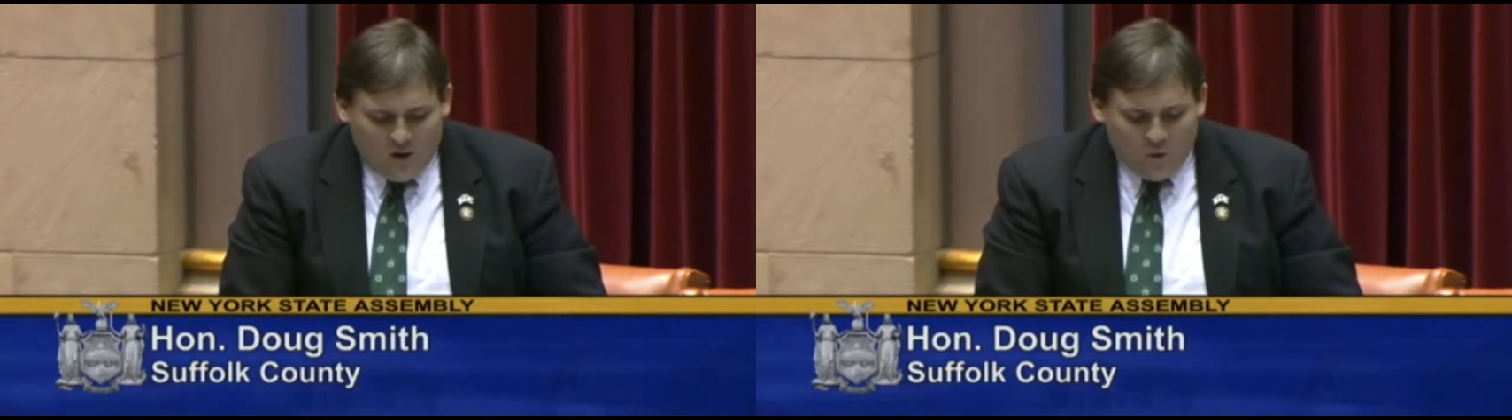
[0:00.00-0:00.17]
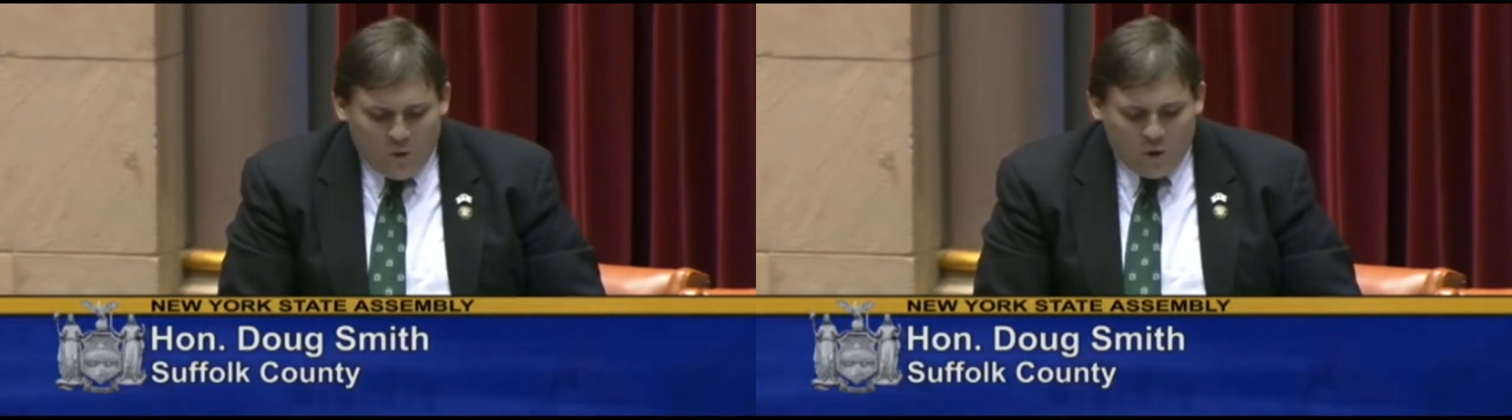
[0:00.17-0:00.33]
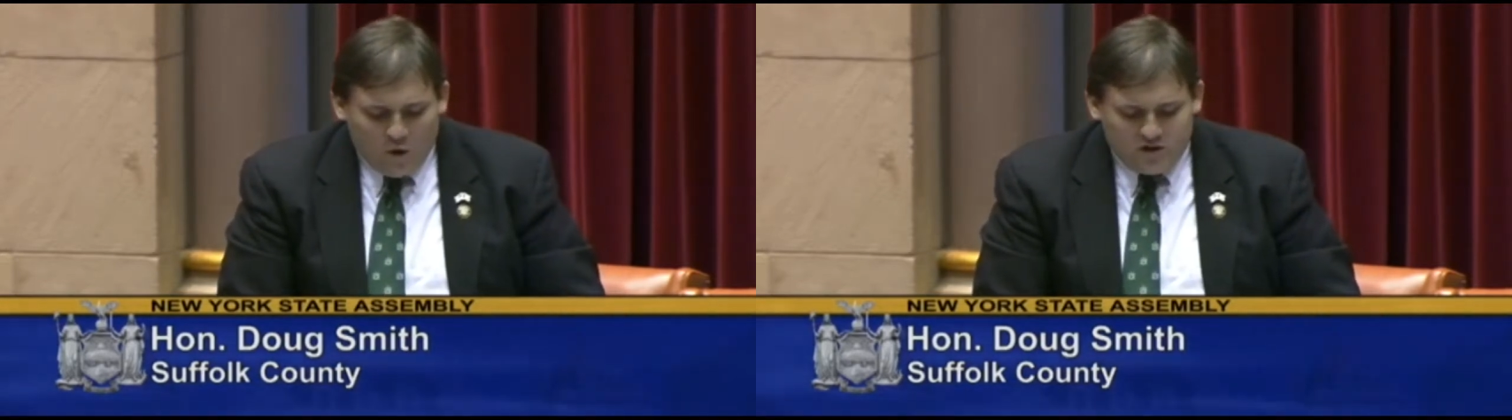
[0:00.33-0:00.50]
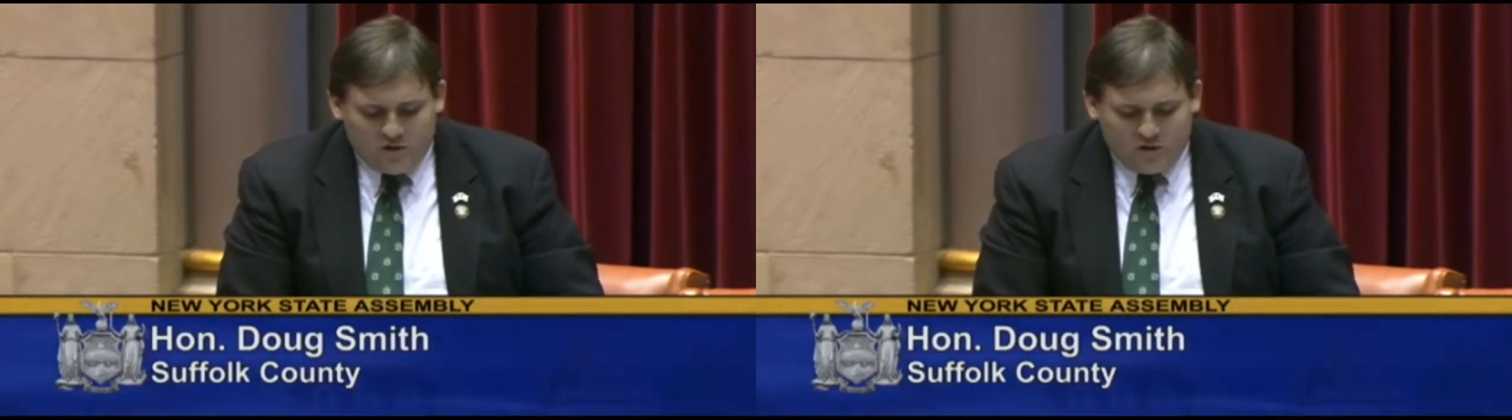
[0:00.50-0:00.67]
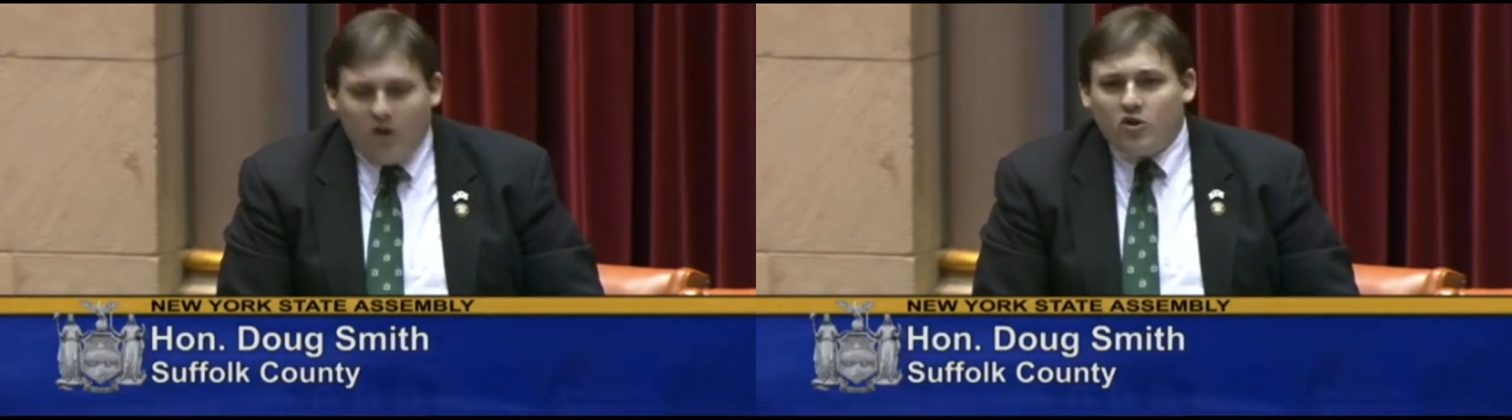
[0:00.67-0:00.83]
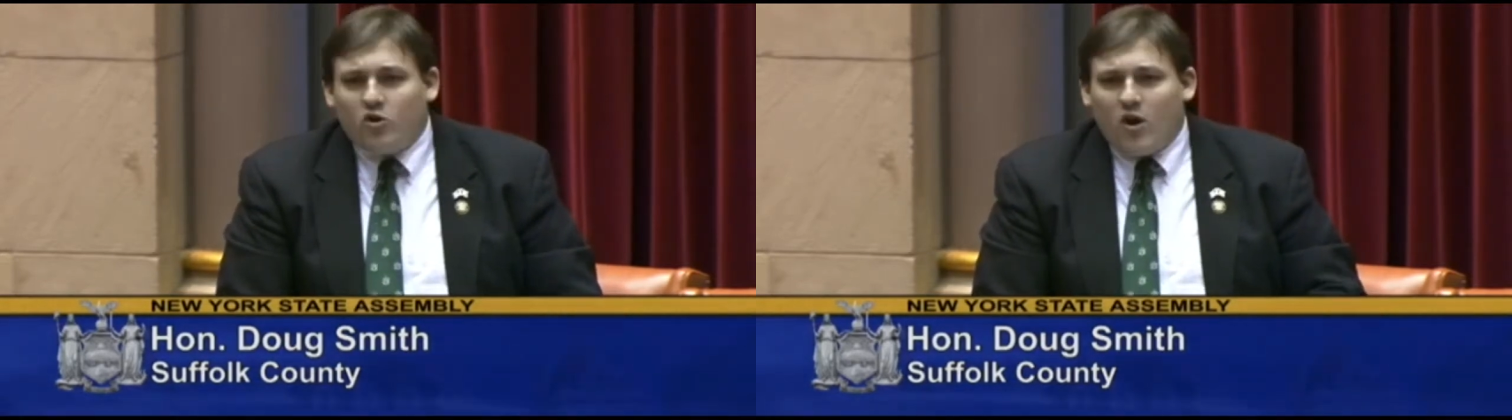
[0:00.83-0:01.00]
awards
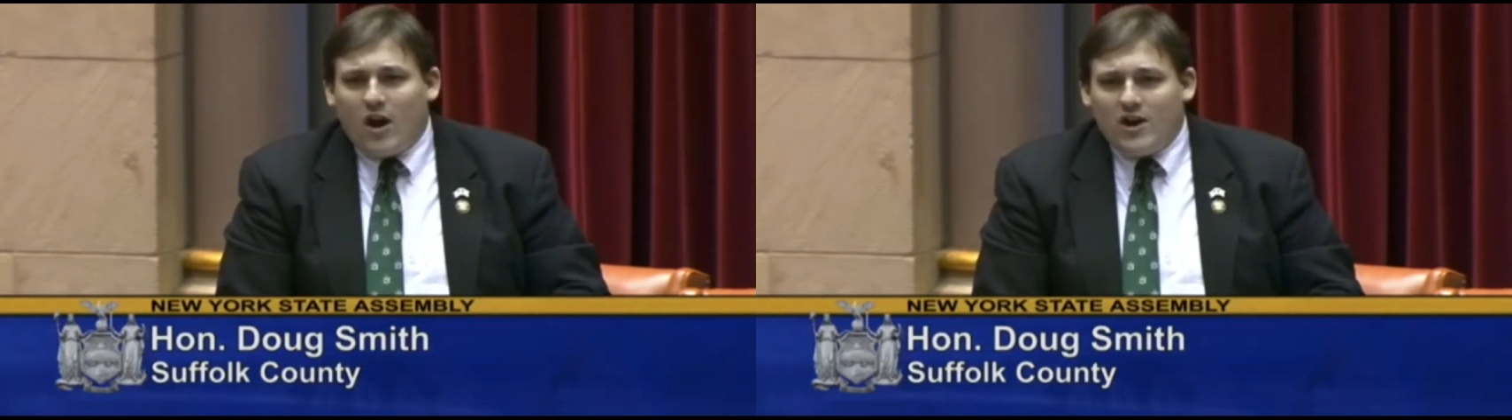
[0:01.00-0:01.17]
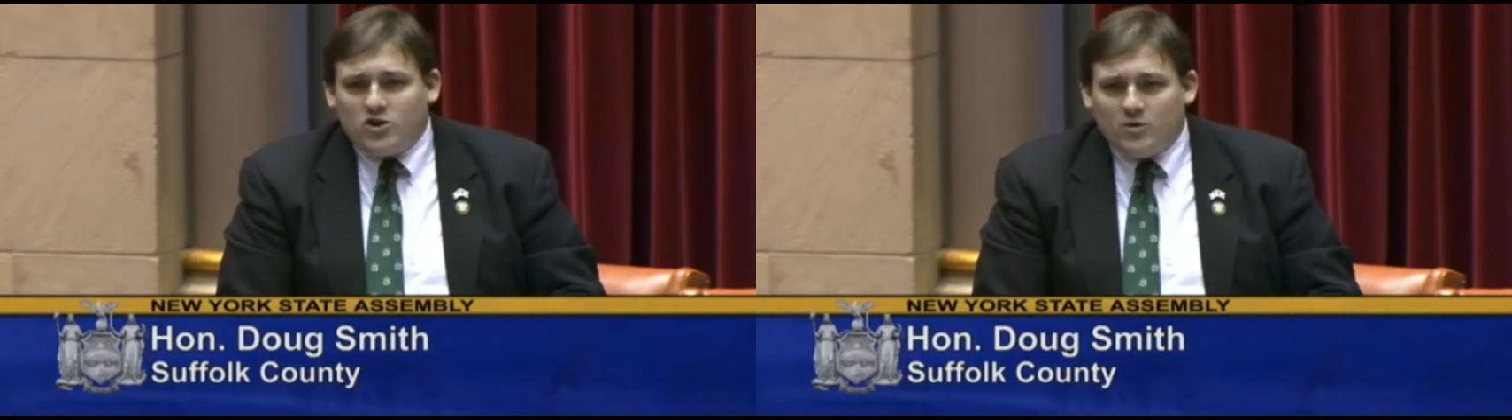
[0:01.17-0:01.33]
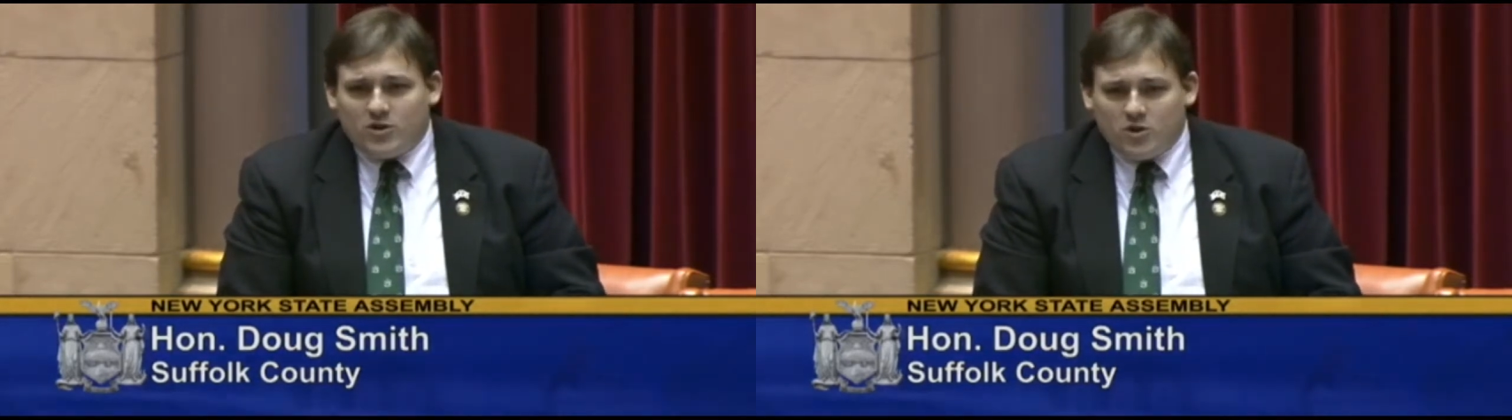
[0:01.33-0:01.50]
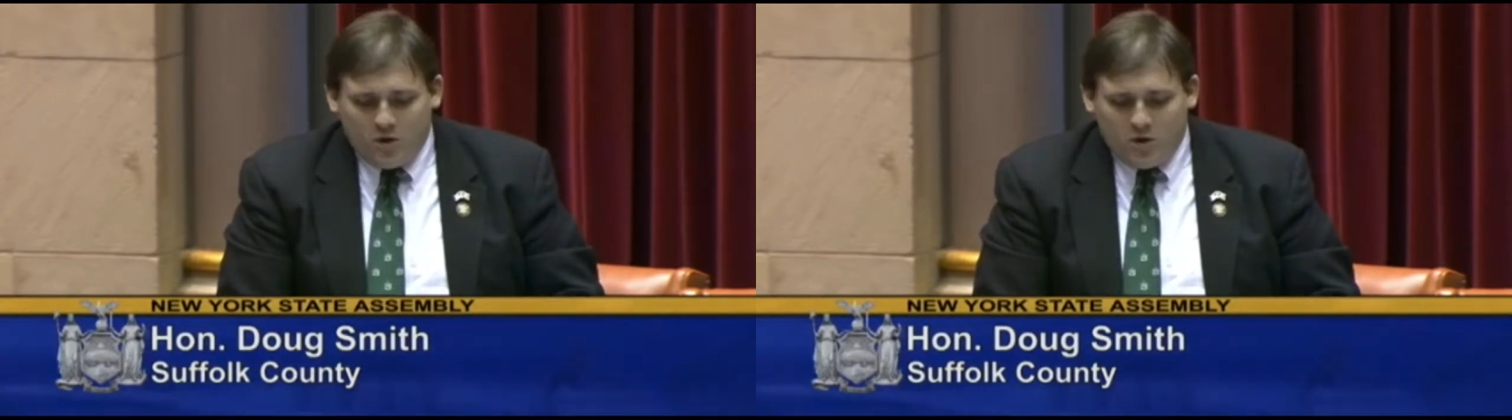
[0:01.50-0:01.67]
for undergraduate